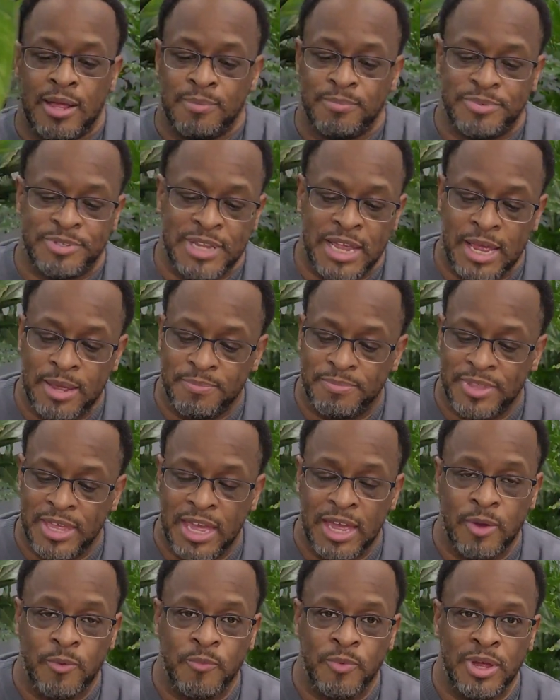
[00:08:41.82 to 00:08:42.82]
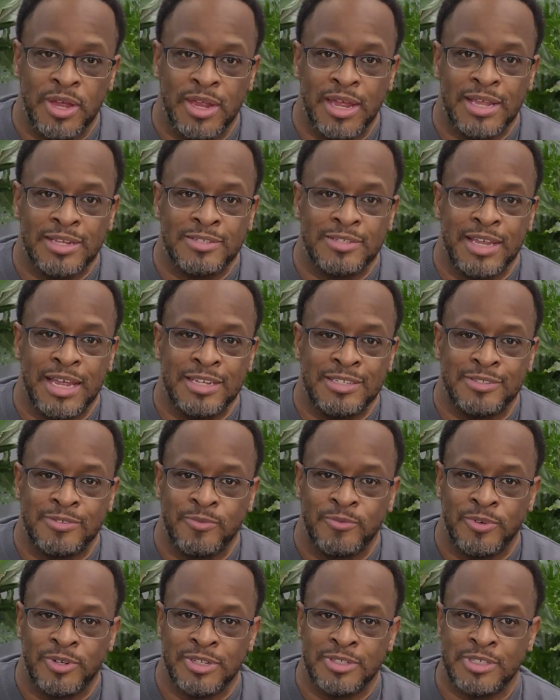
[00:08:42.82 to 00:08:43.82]
Same thing as
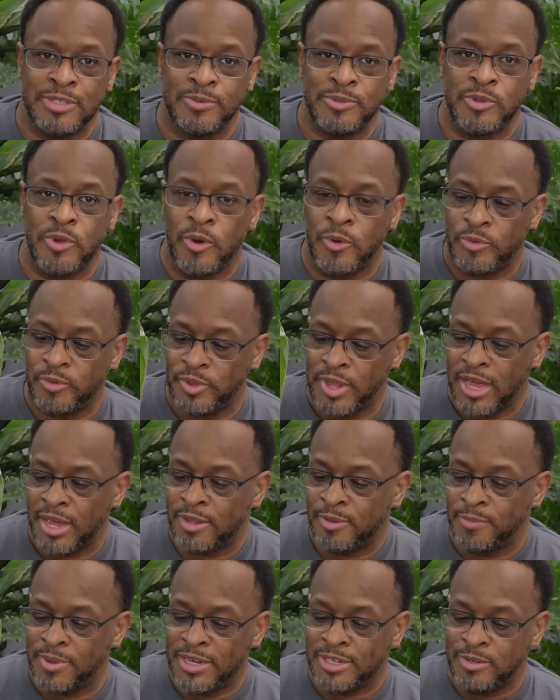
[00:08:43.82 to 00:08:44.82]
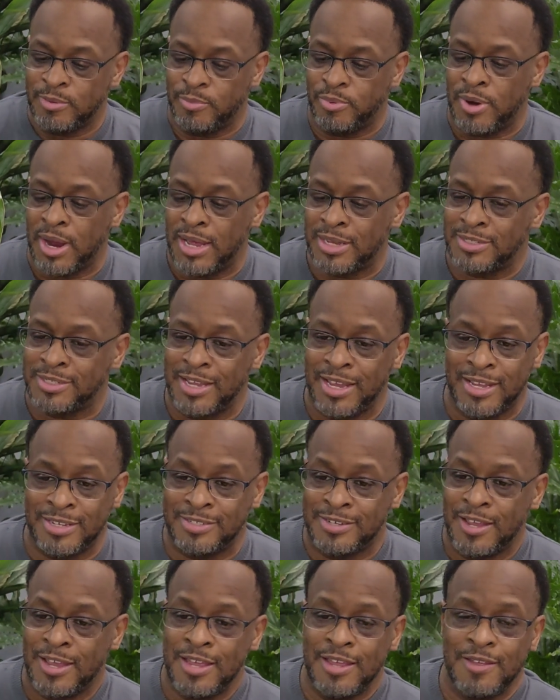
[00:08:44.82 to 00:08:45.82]
she was going through the acclimation
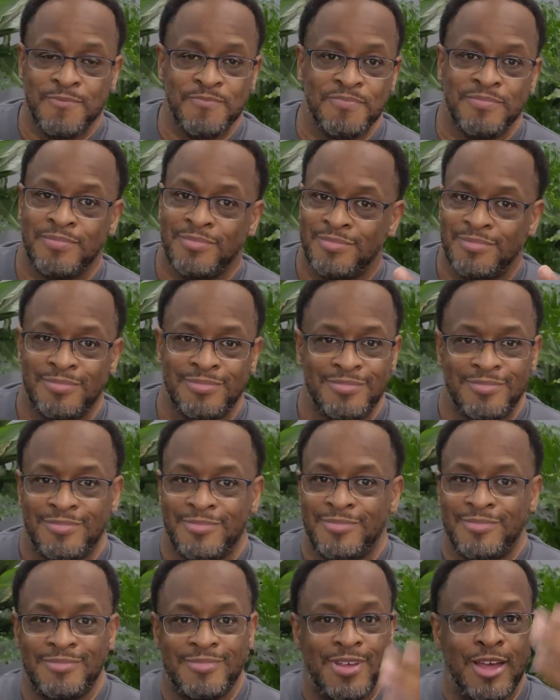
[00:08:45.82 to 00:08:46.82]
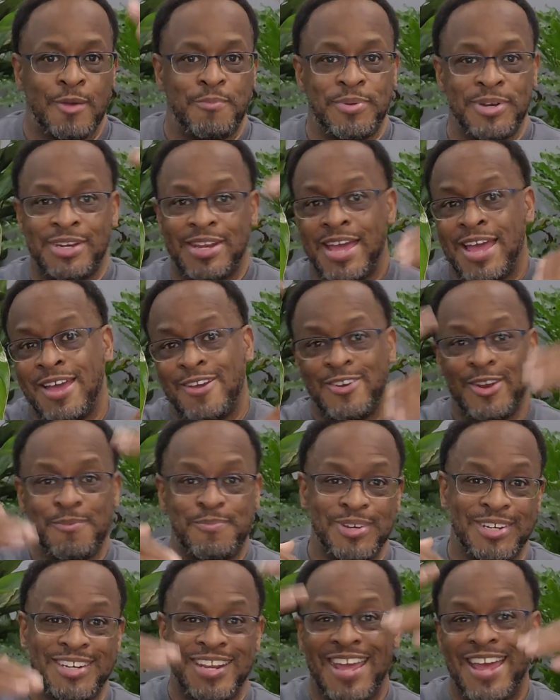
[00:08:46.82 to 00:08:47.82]
process, up and down,
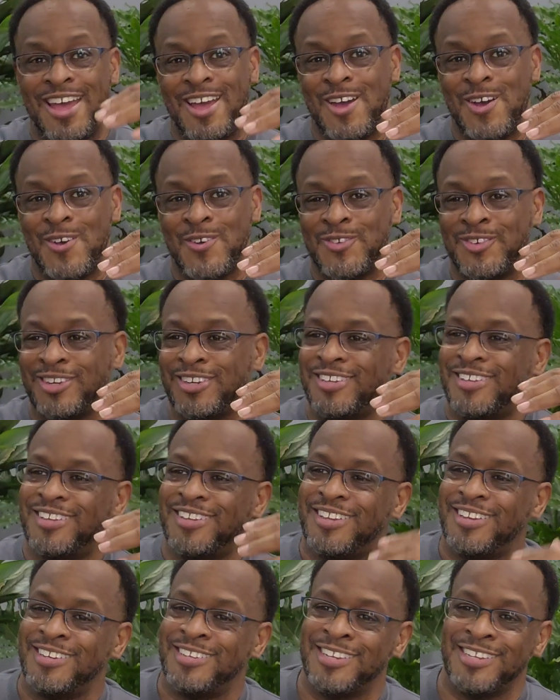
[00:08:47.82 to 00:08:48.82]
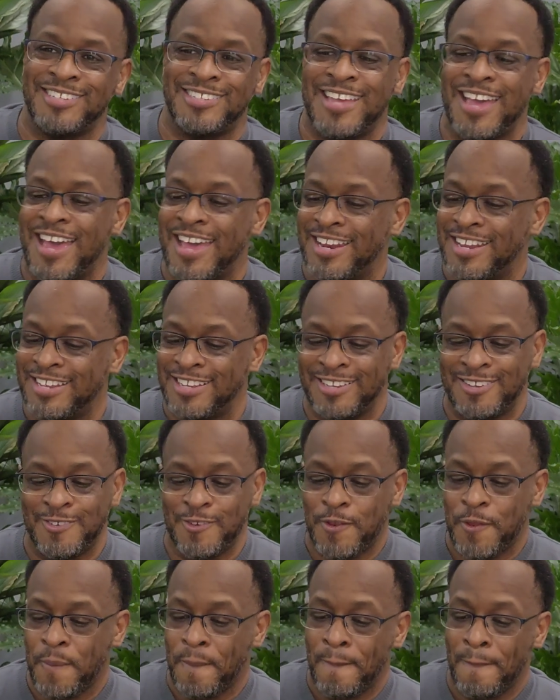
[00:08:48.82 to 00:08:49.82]
just kind of
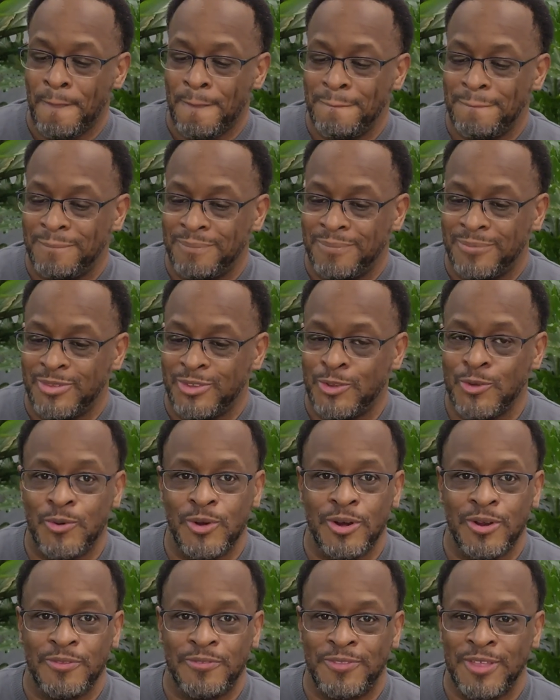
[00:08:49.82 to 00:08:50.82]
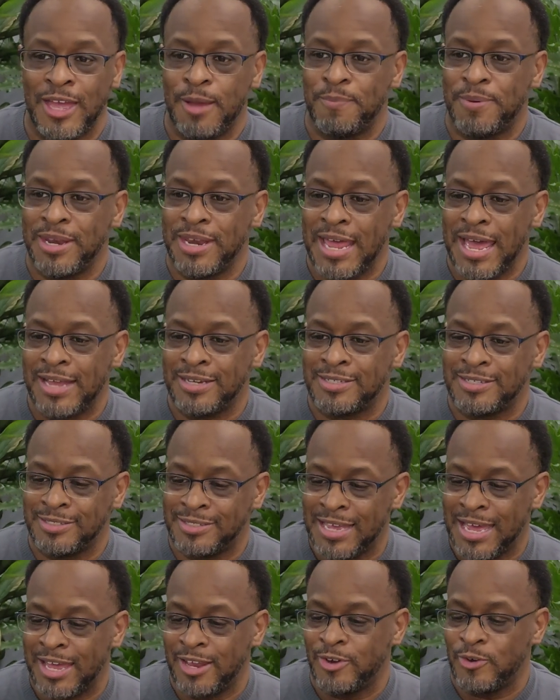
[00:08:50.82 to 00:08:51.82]
doing her thing. But now
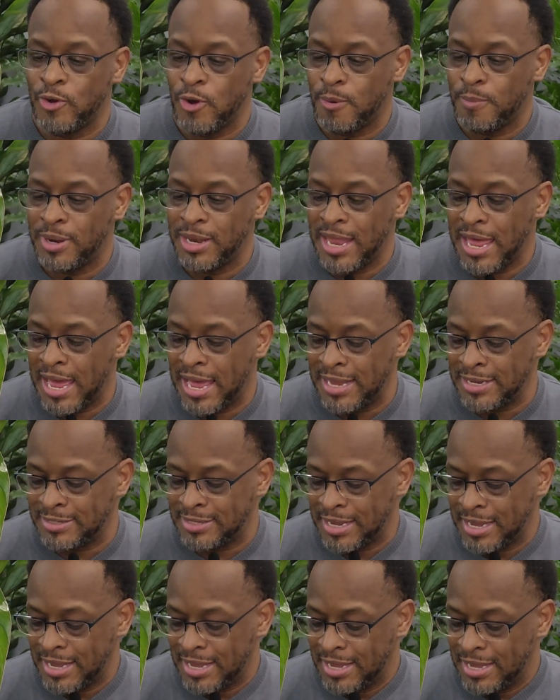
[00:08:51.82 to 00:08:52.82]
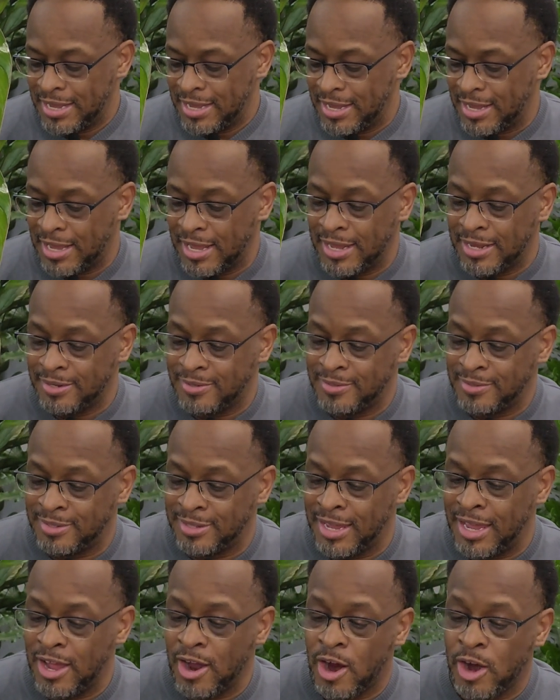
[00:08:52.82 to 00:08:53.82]
she's kind of normalized.
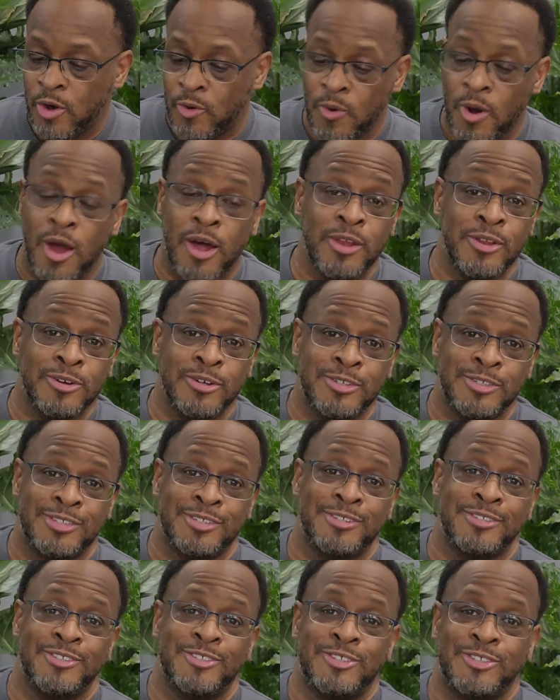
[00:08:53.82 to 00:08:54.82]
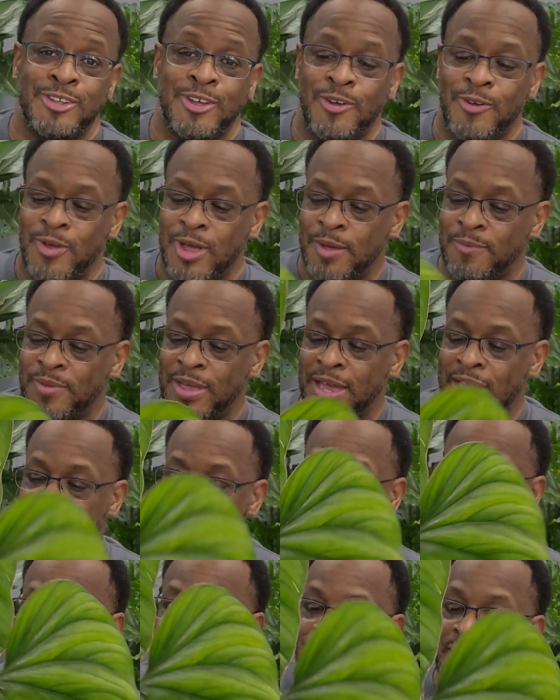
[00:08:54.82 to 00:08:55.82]
They are crawlers, so I
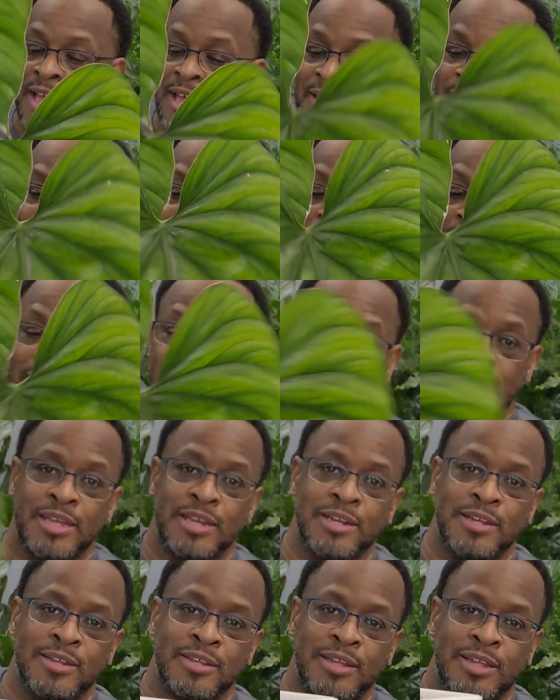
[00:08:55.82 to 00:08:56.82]
have her kind of and